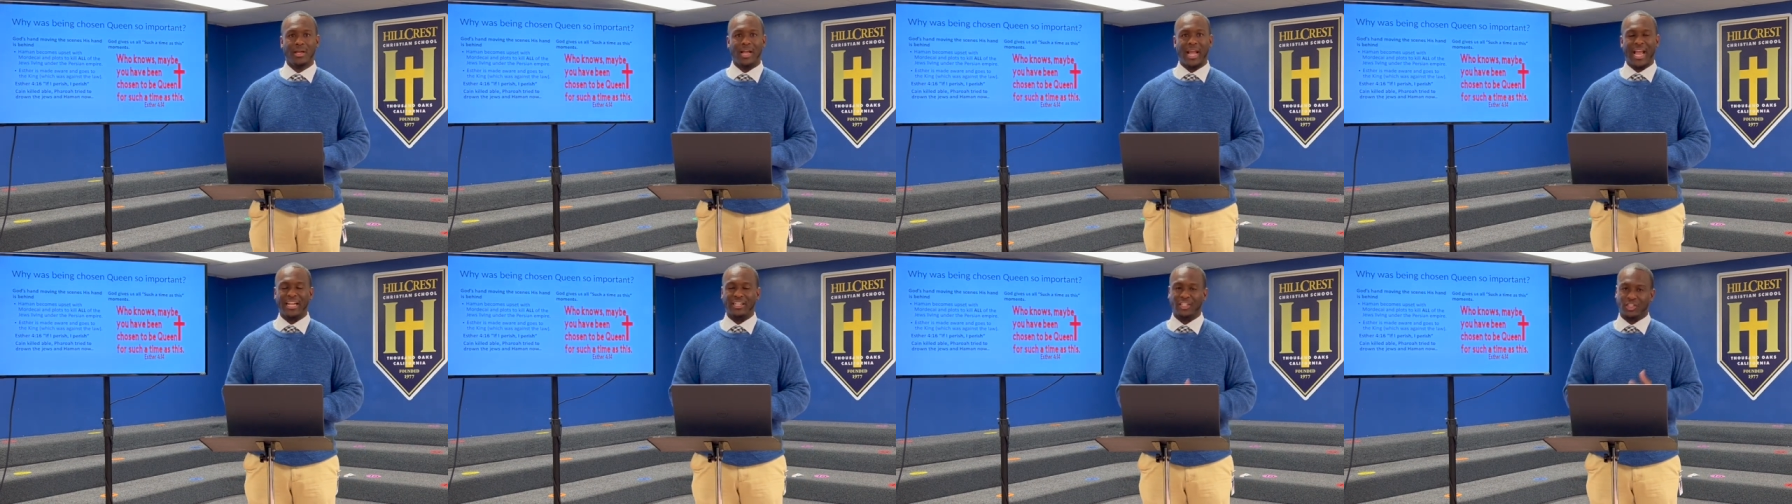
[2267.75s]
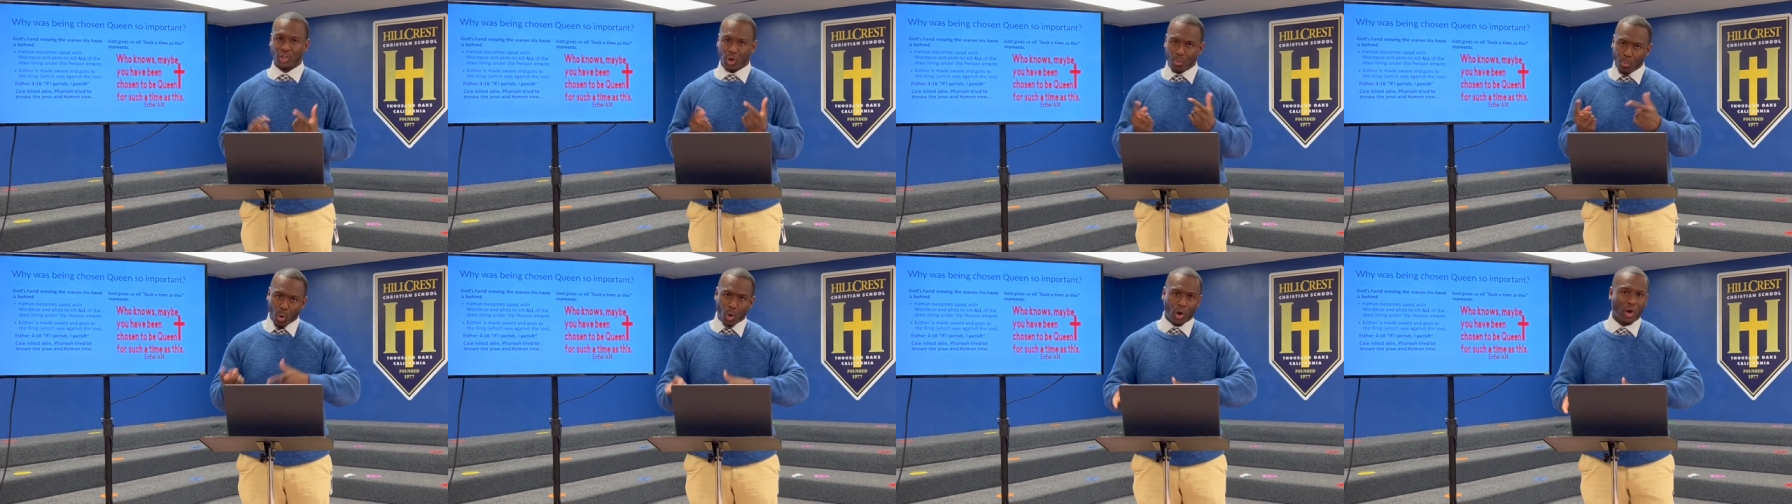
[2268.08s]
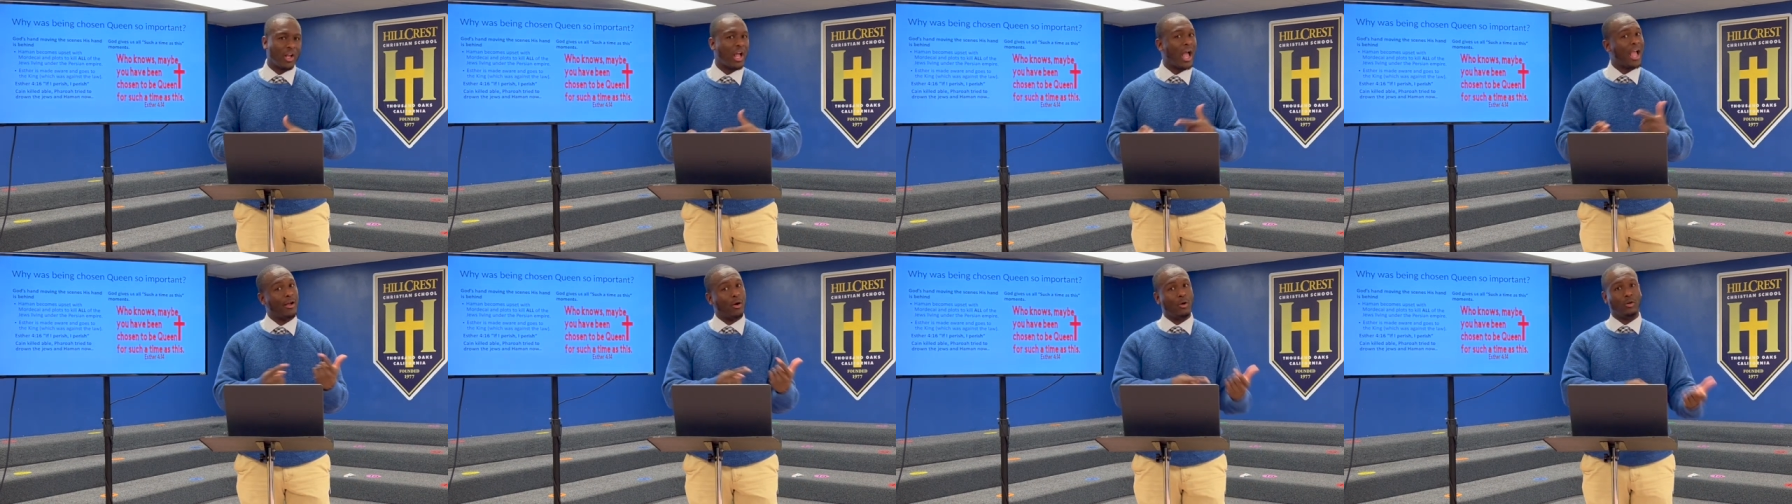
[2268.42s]
And so
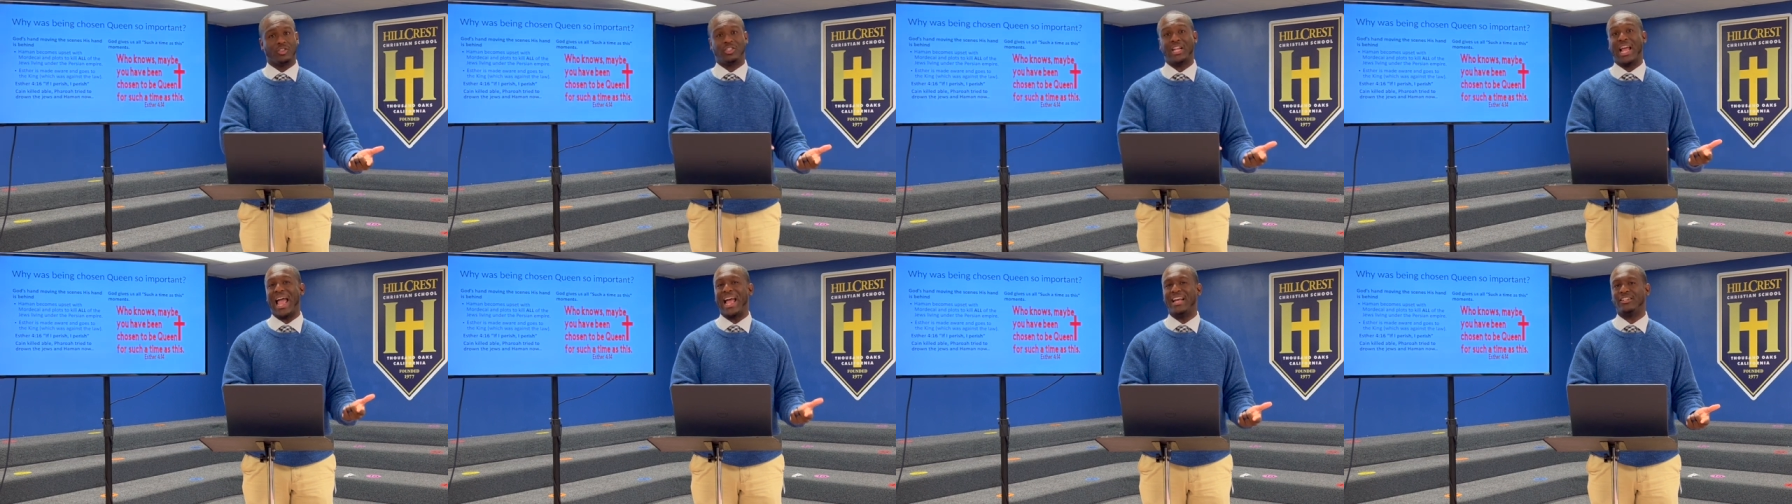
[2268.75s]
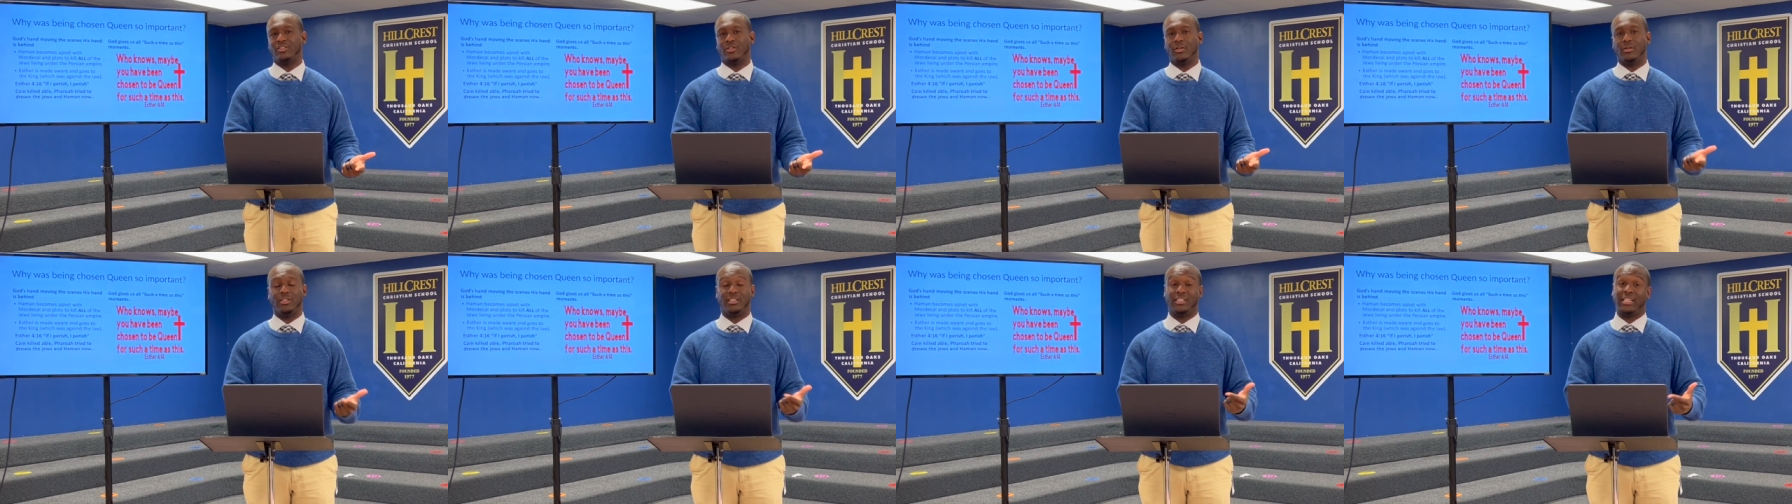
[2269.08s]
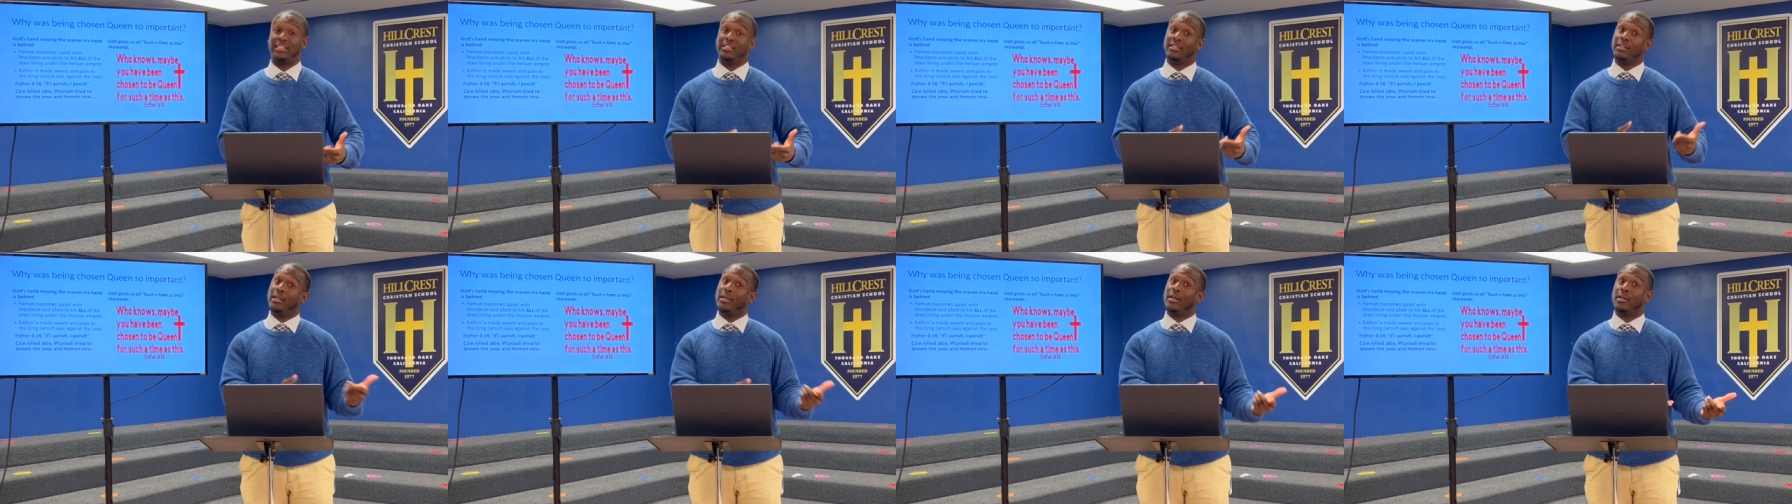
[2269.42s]
Mordecai goes to Esther and
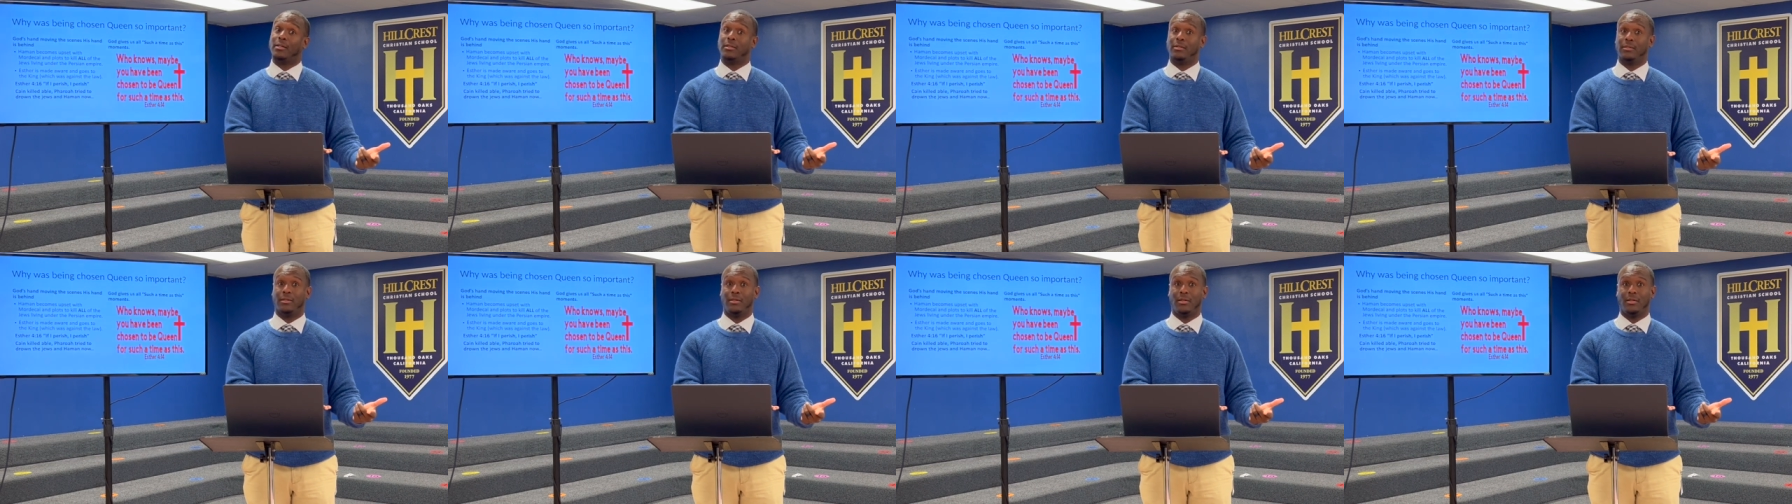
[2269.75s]
says, Look,